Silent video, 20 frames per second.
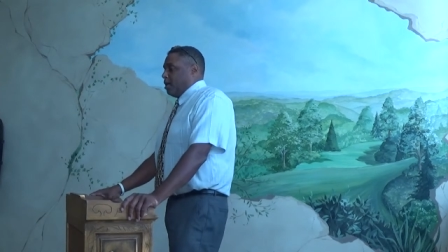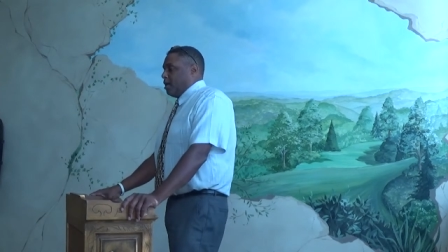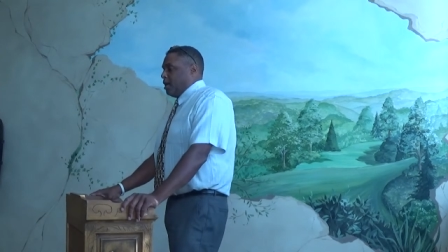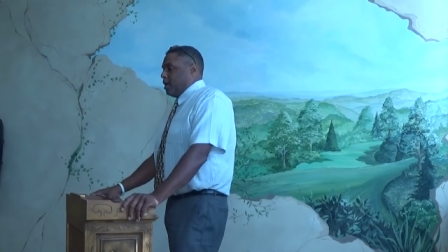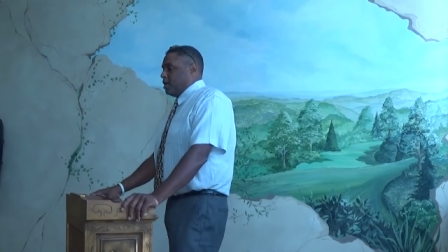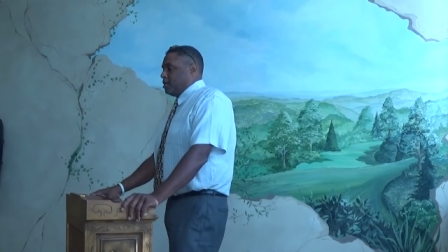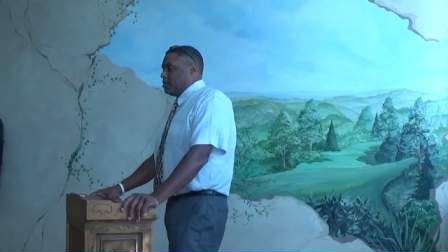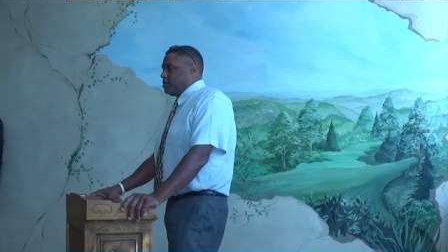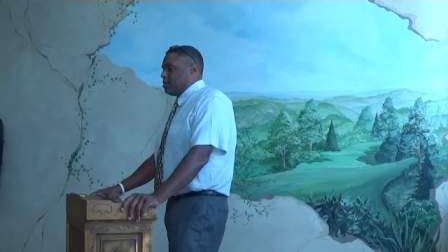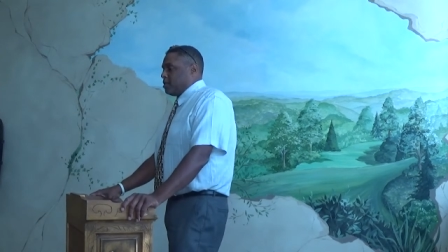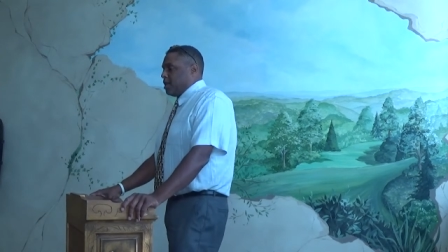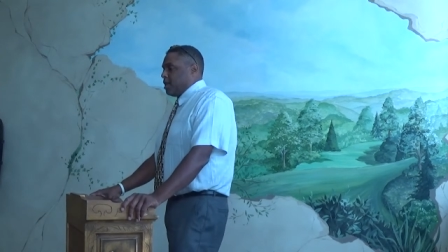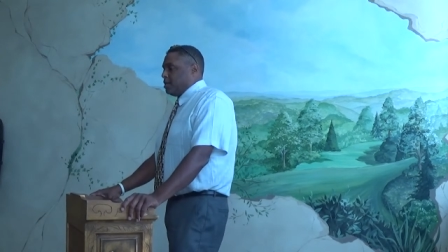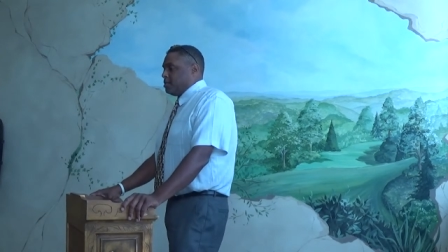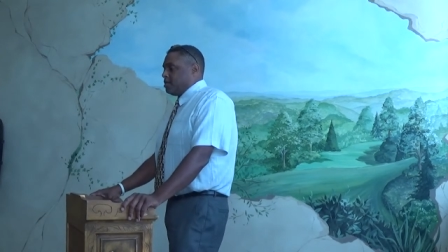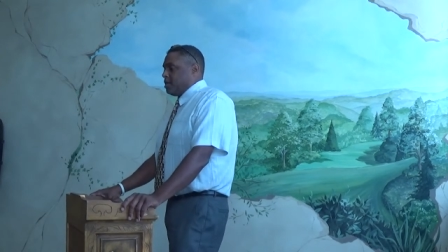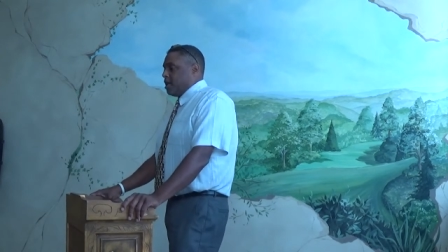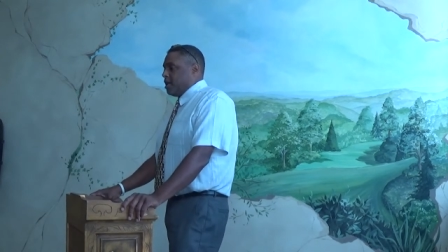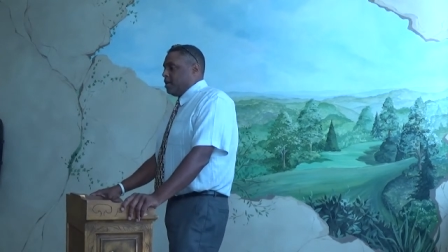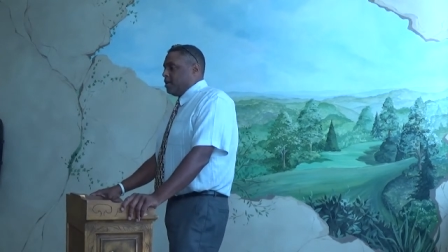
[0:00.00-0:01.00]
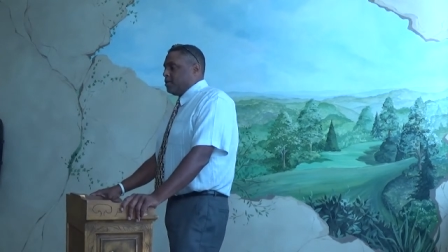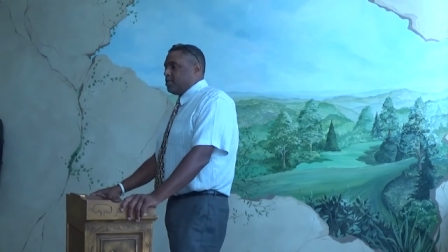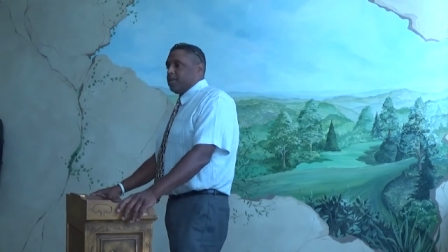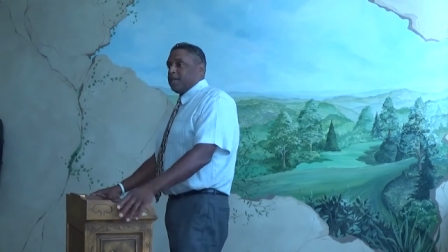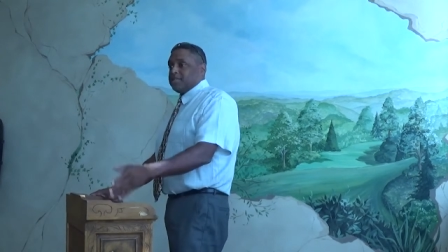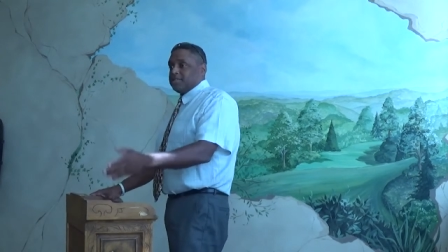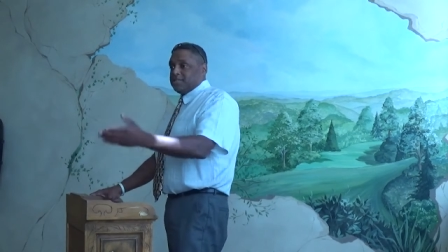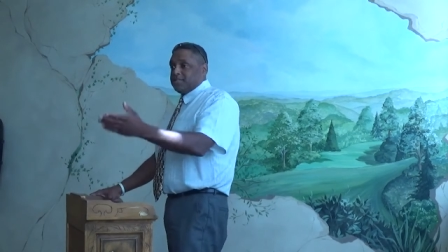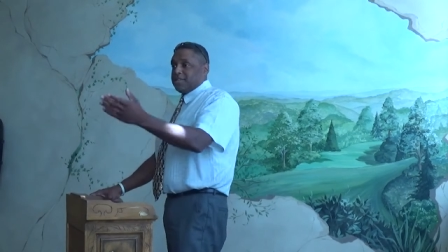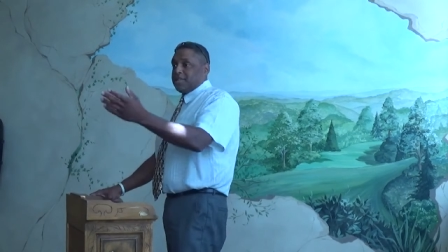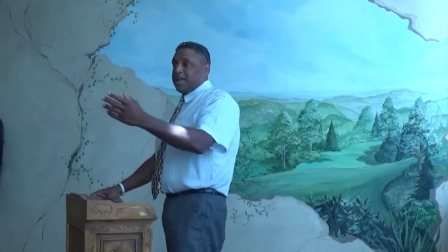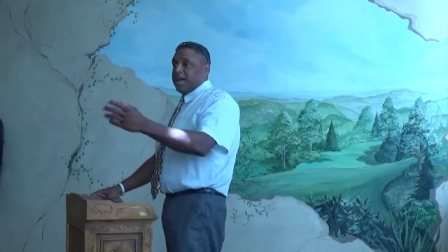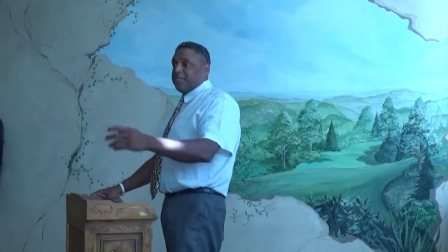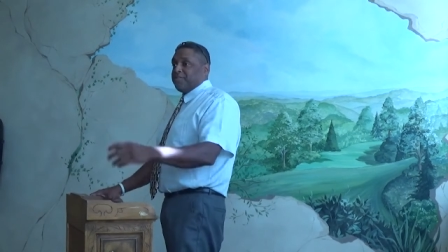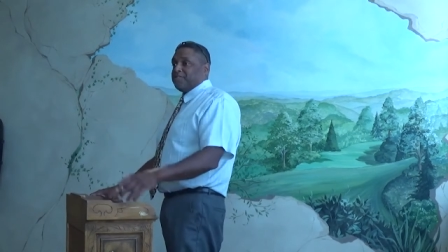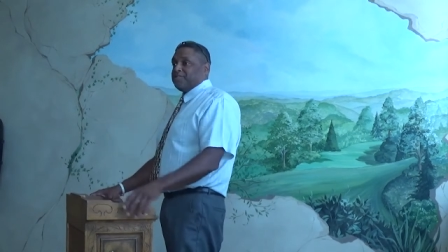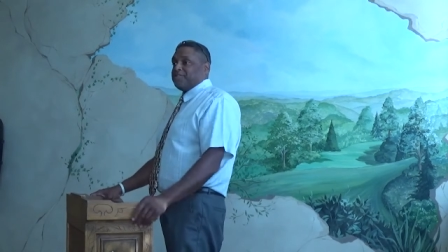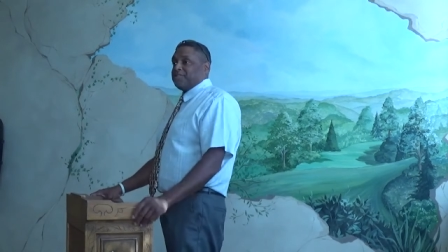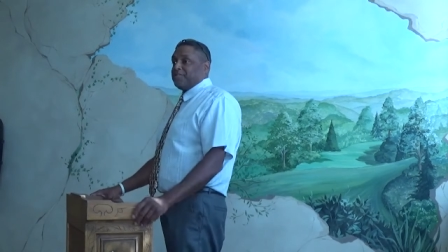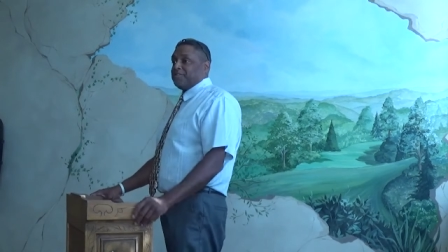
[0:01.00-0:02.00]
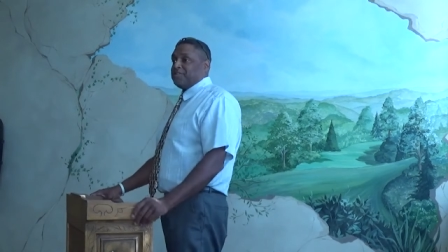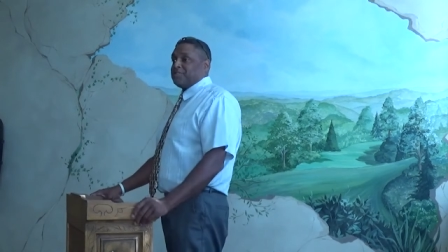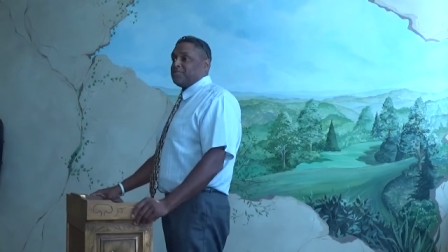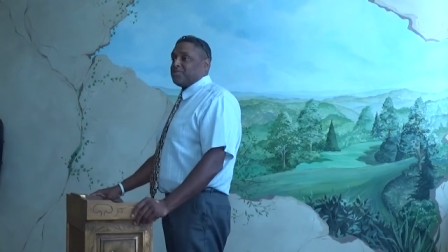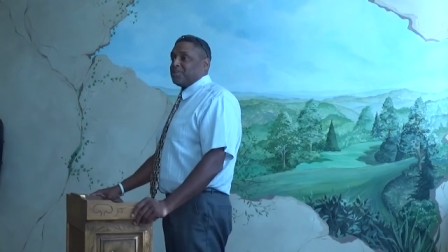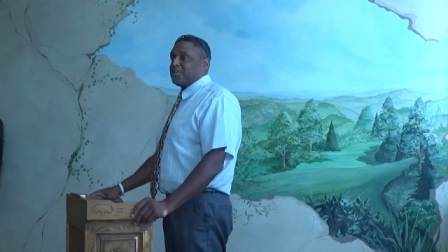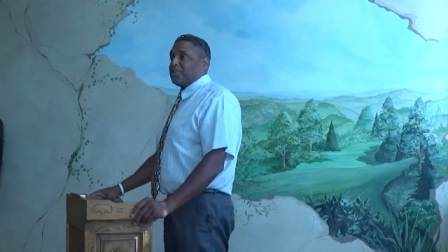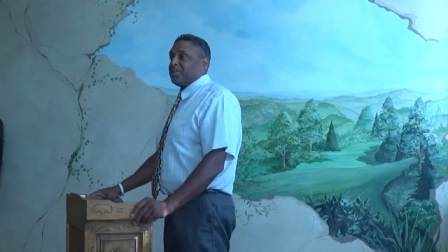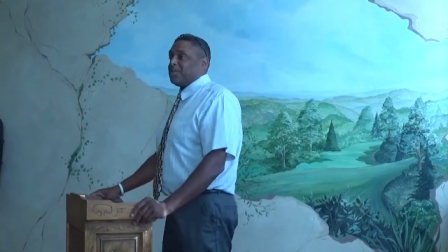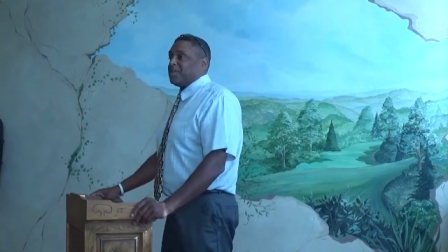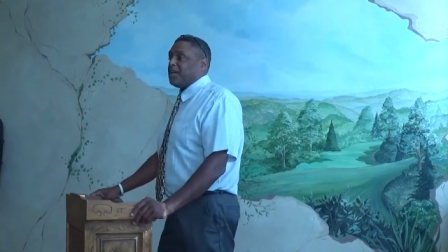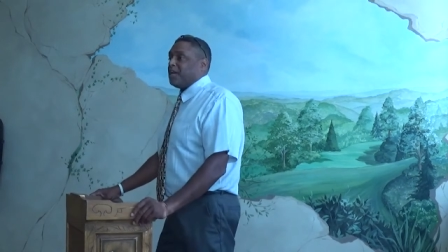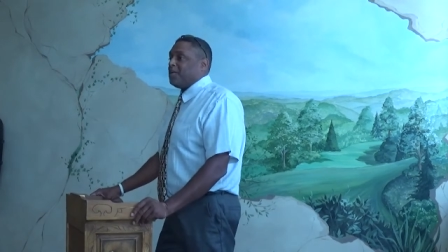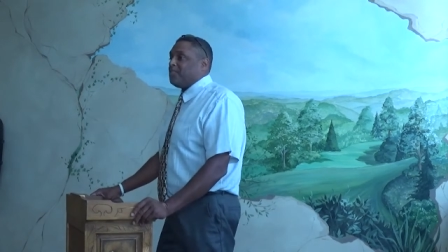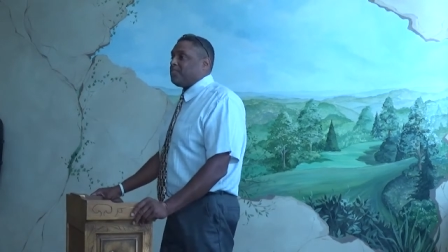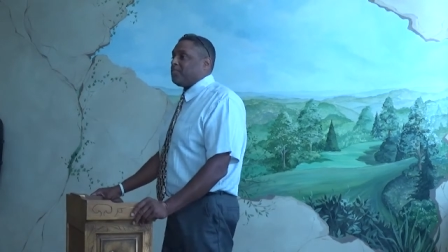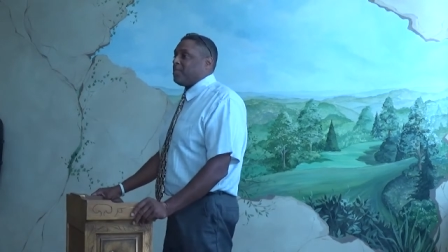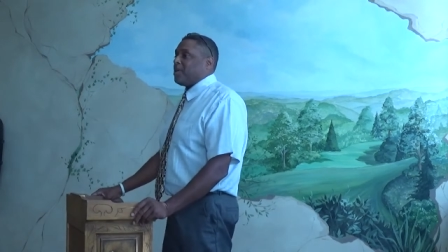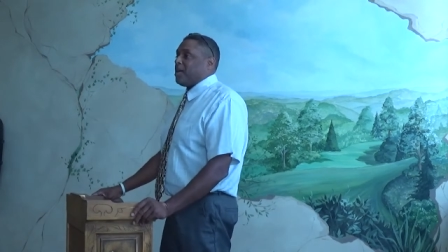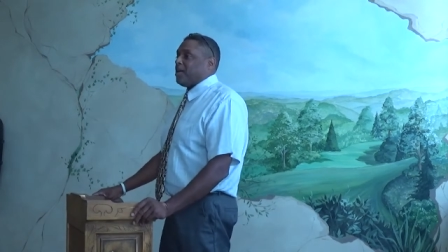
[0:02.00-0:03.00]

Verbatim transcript: As, as anything, as you said, adversaries are going to come.